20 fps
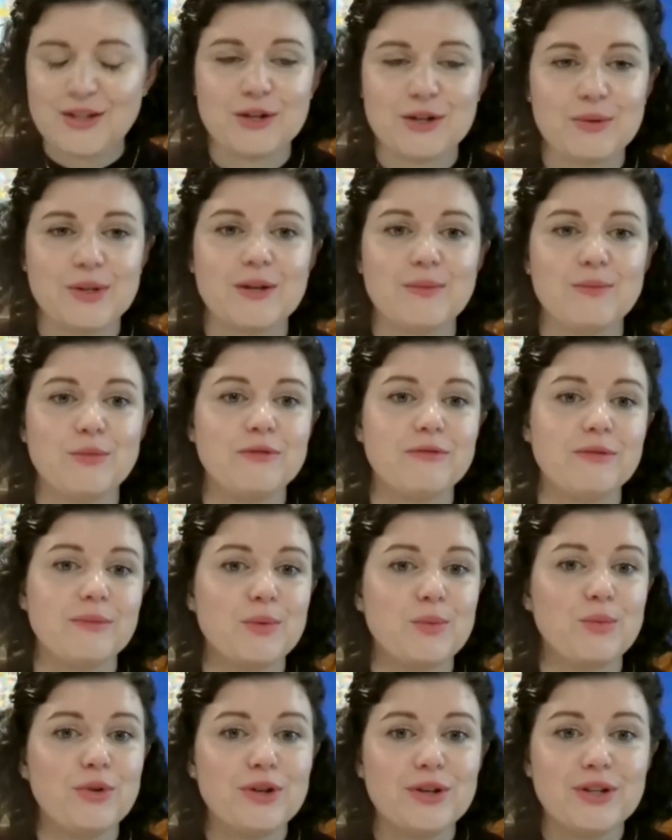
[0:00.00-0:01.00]
We can move from
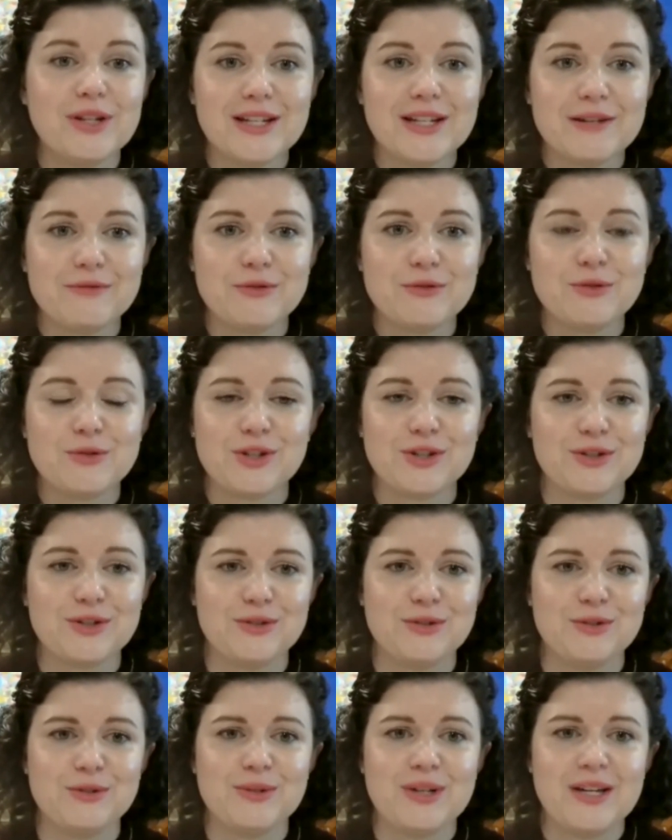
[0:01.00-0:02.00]
the word level
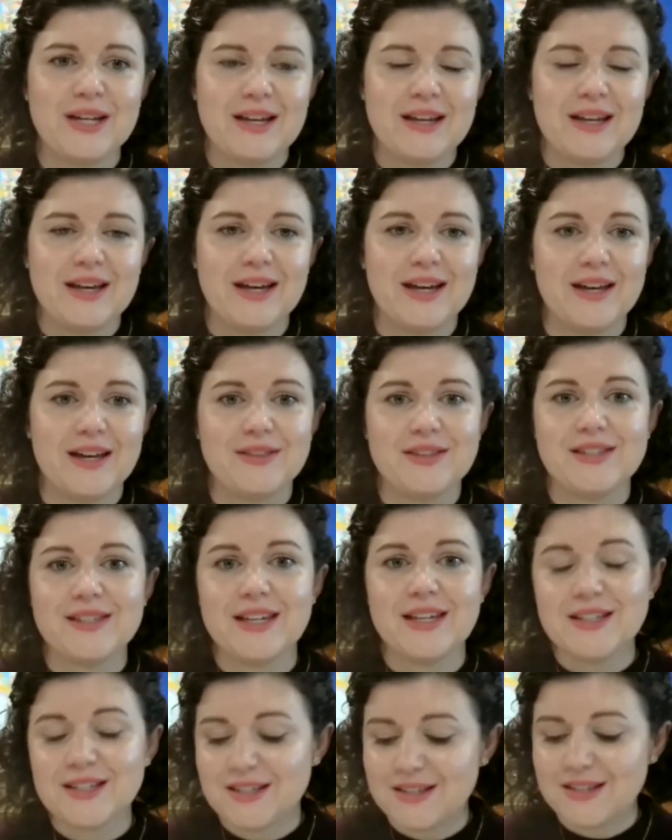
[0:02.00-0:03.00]
to the
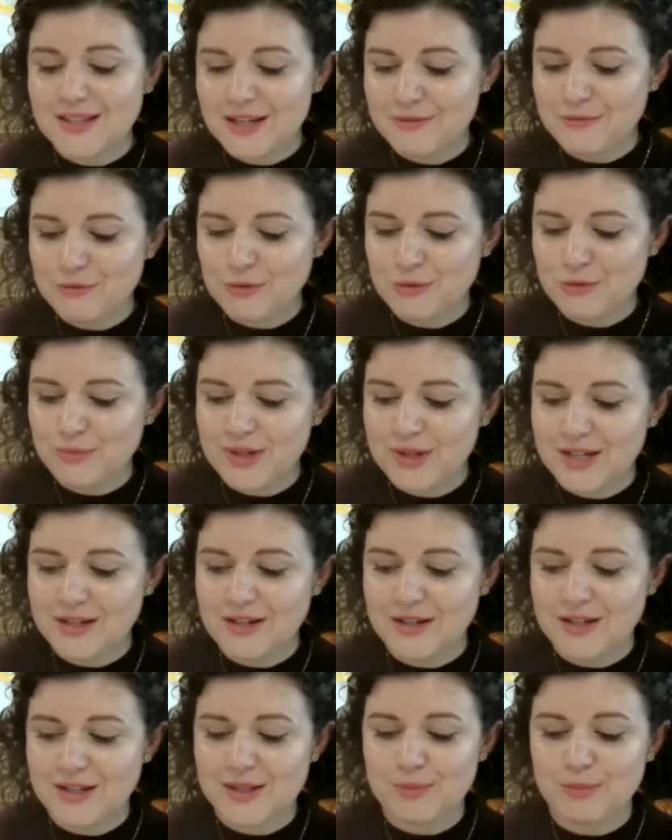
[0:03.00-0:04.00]
sentence level. We
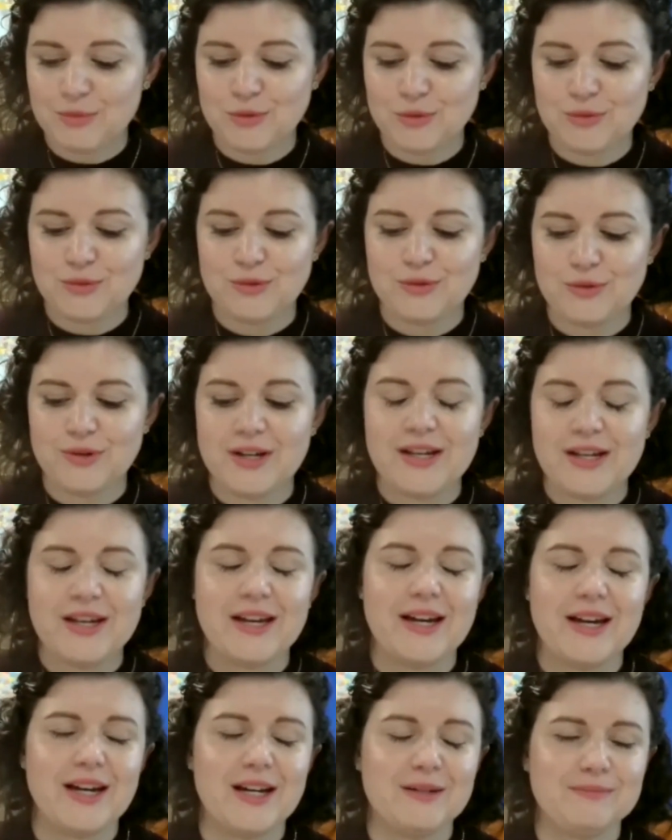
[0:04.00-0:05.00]
can explore
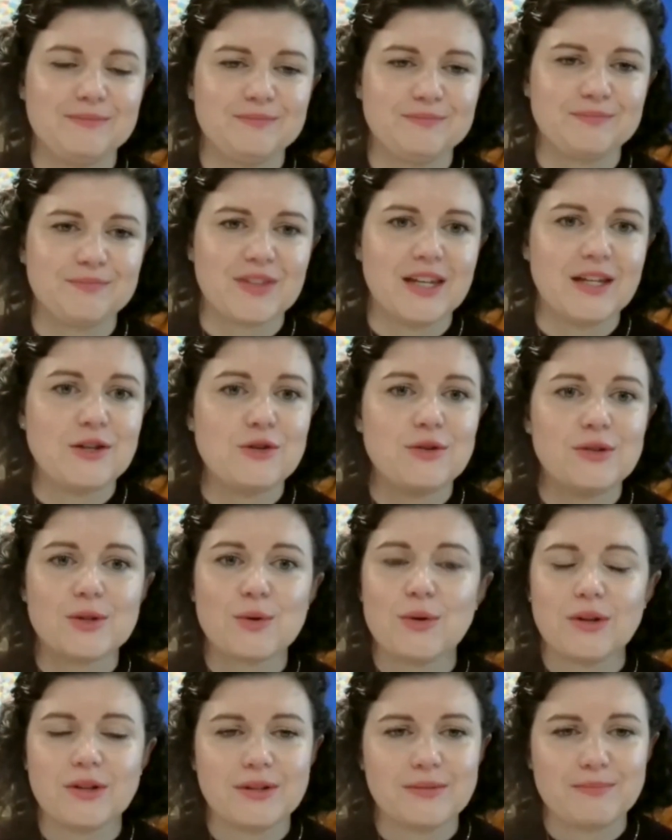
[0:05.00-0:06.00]
and use
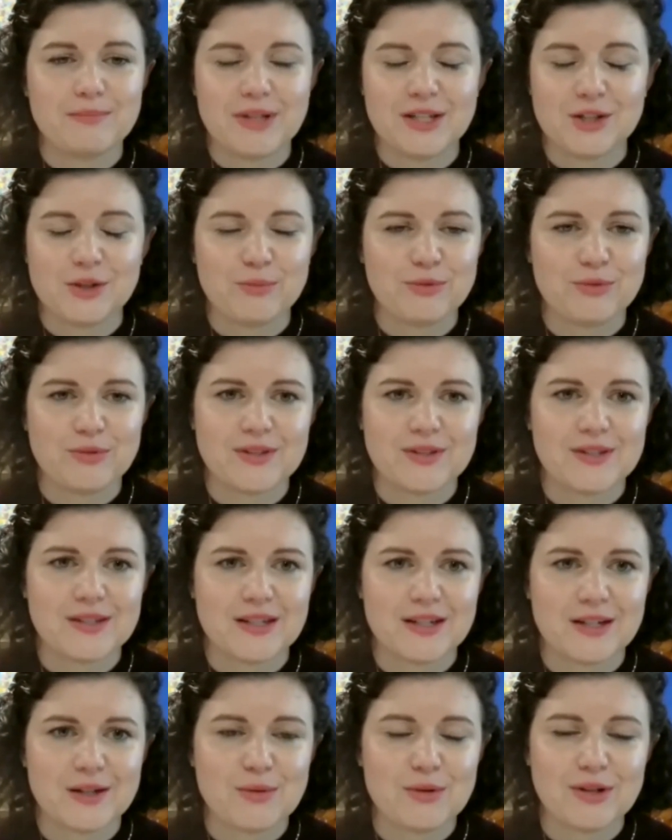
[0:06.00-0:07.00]
quality
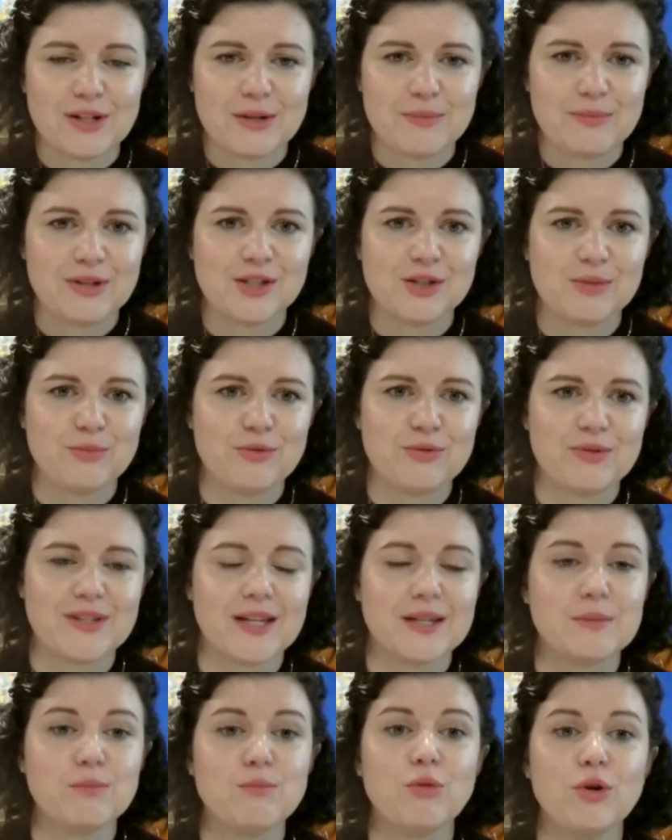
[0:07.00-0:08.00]
picture books
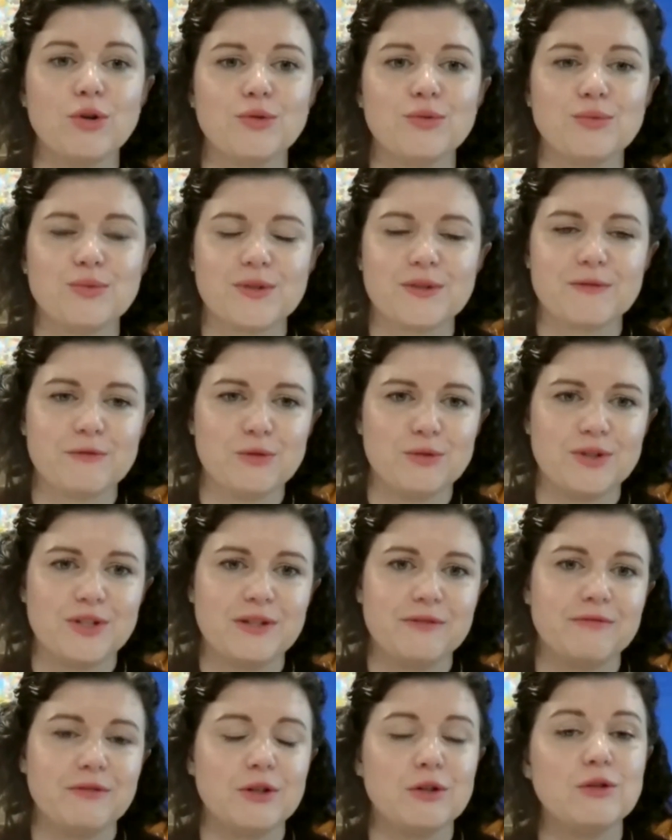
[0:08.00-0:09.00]
as models for
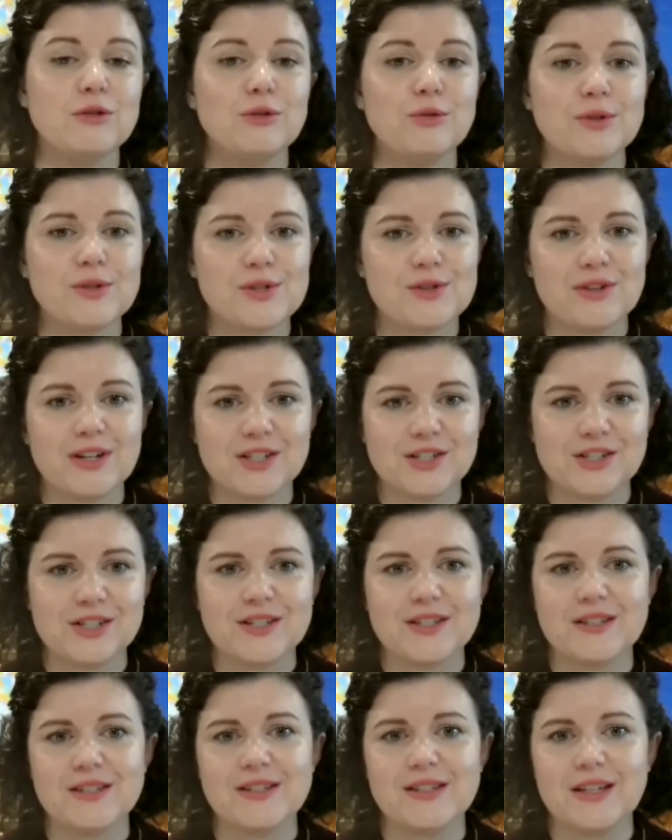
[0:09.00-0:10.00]
different clause
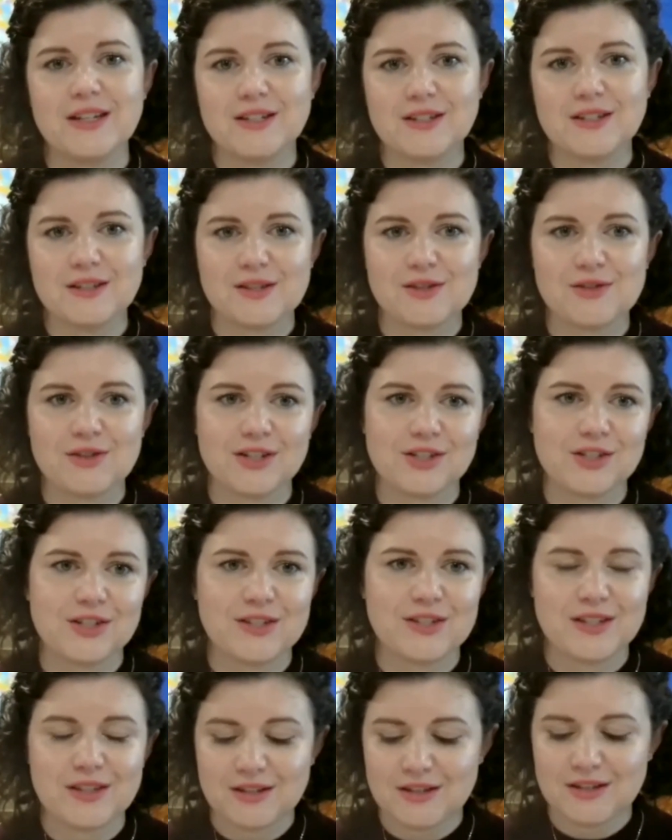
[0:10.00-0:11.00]
structures and sentence
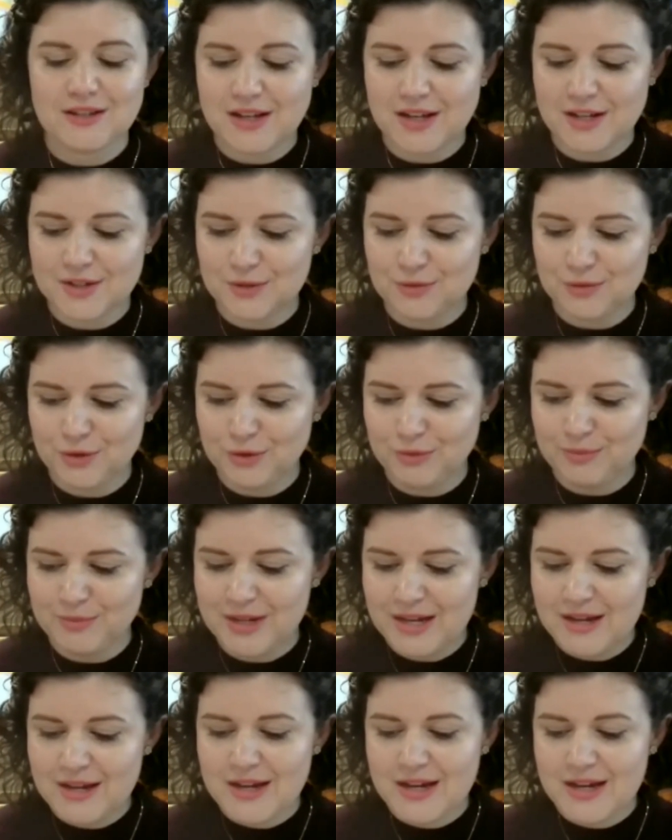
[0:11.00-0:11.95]
structures in the classroom,